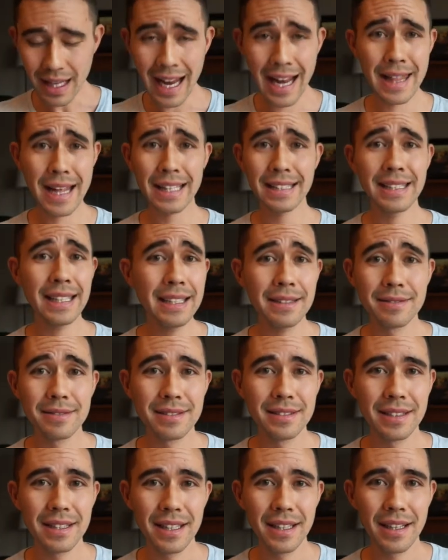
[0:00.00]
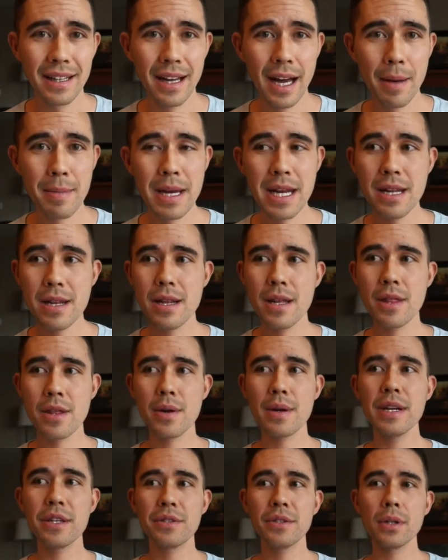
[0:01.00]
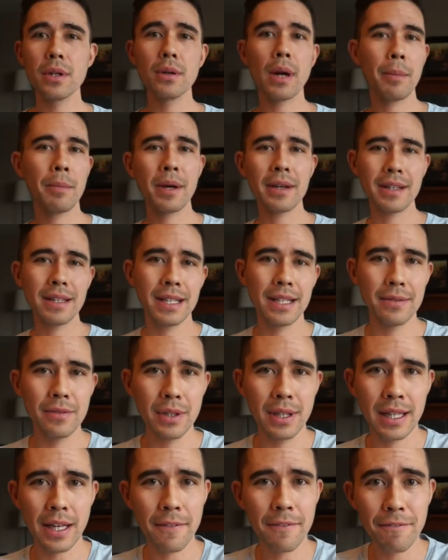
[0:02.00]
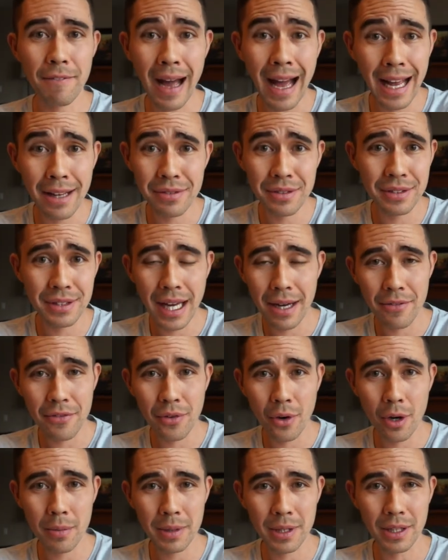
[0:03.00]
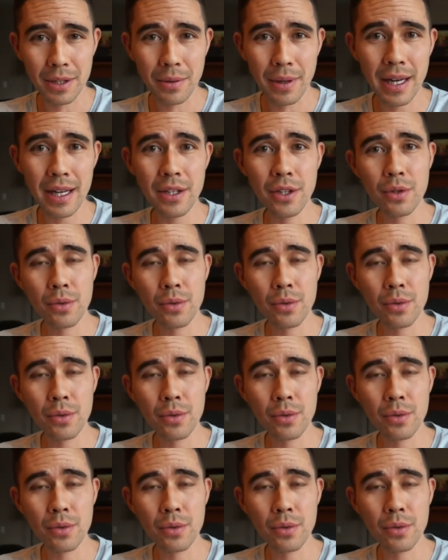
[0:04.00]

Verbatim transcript: And that's it. I mean, there is no, I'm not gonna give you like a five-step formula, right?